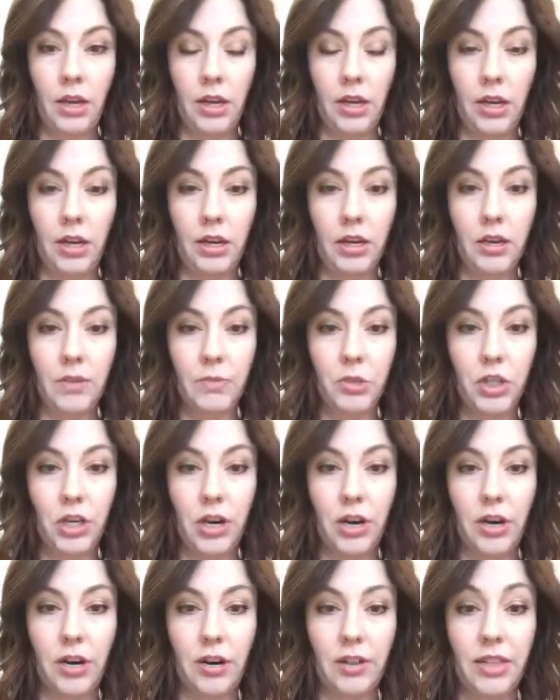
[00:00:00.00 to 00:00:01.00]
Income
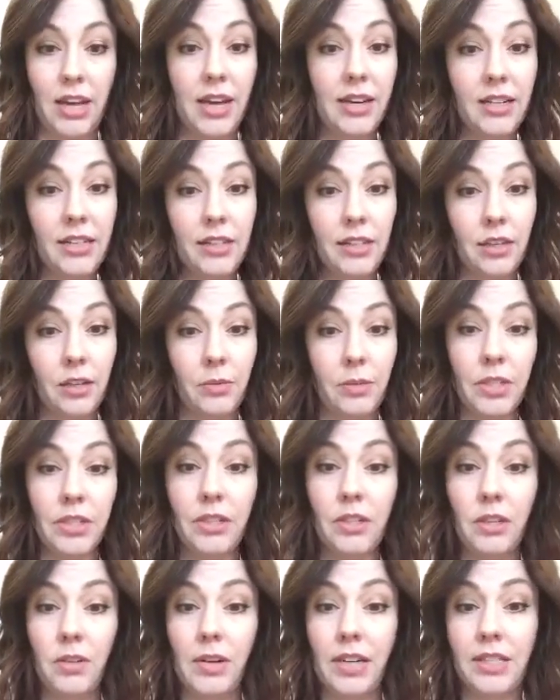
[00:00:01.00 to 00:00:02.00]
chart. That is a good one
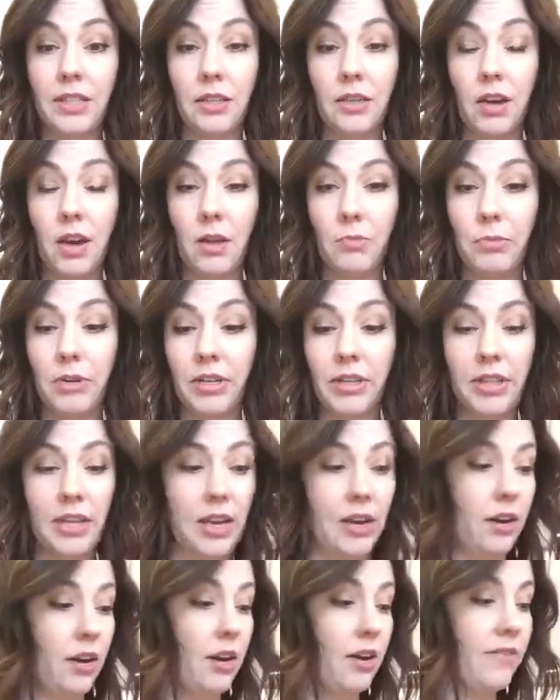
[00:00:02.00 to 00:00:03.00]
too. I did not print
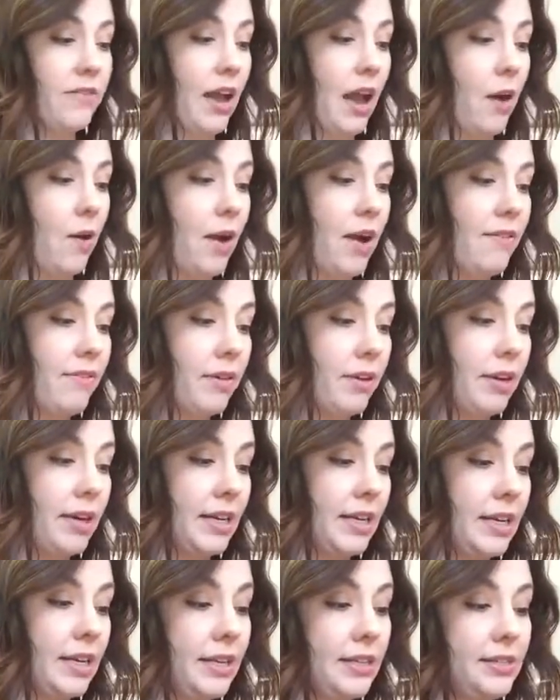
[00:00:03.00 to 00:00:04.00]
that off. However,
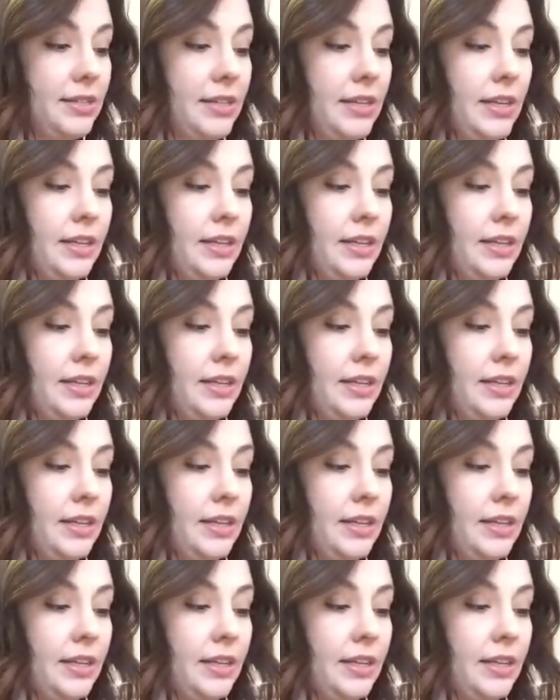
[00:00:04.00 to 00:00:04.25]
it is